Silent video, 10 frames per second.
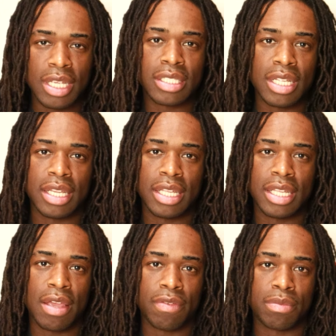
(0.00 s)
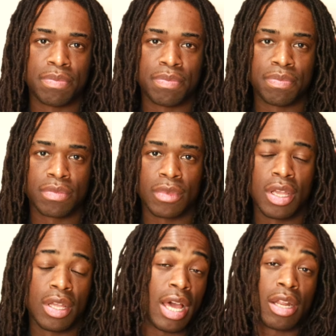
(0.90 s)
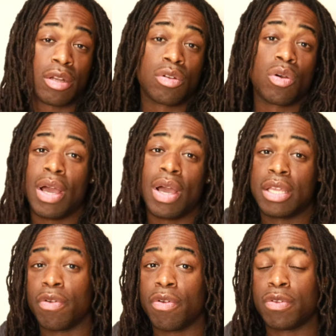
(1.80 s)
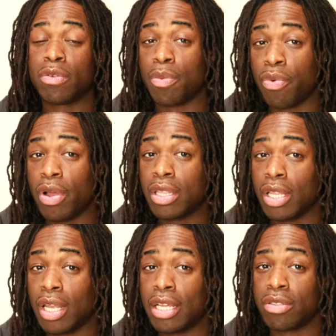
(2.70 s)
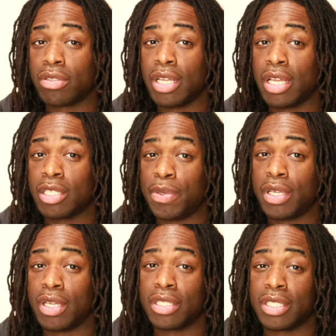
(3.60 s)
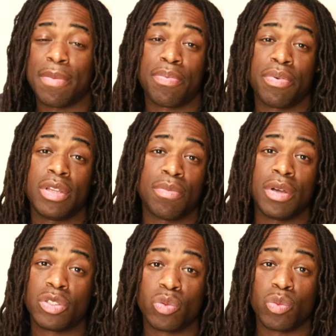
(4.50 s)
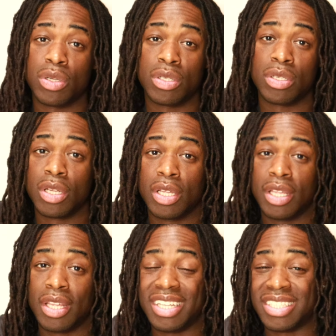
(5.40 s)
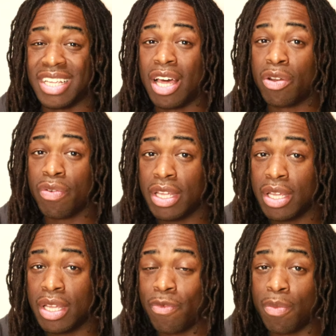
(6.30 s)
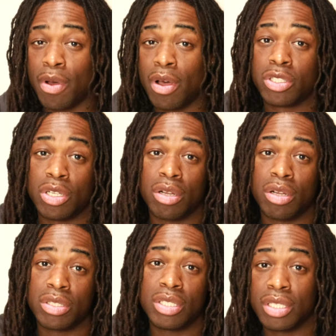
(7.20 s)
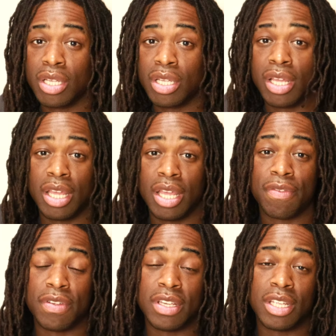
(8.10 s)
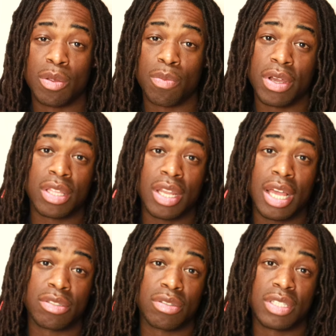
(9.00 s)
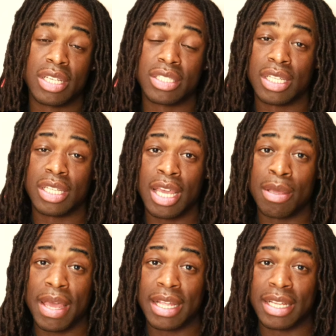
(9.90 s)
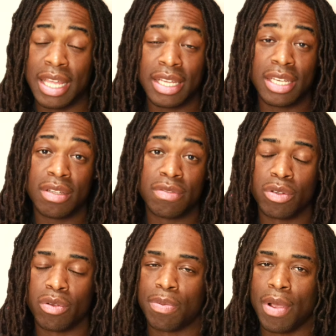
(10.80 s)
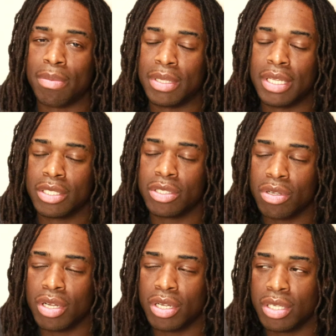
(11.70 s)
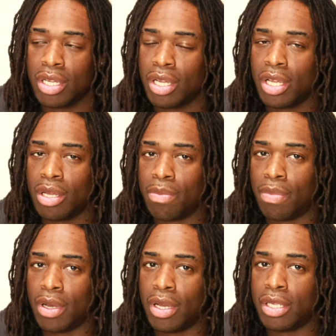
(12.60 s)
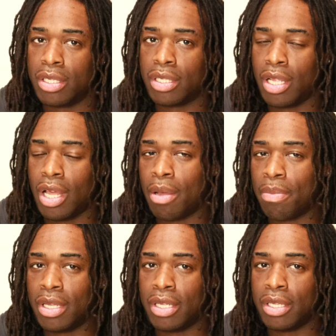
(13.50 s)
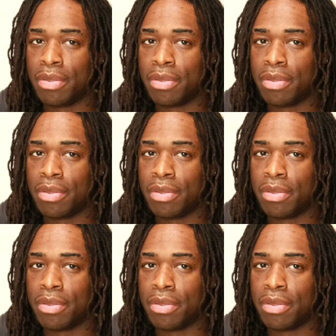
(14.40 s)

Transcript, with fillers: that he gave him. Now I don't know why he refused the breathalyzer test because that pretty much would exonerate him from all charges if he did the breathalyzer test and it came back negative. So he probably is drunk, but I mean,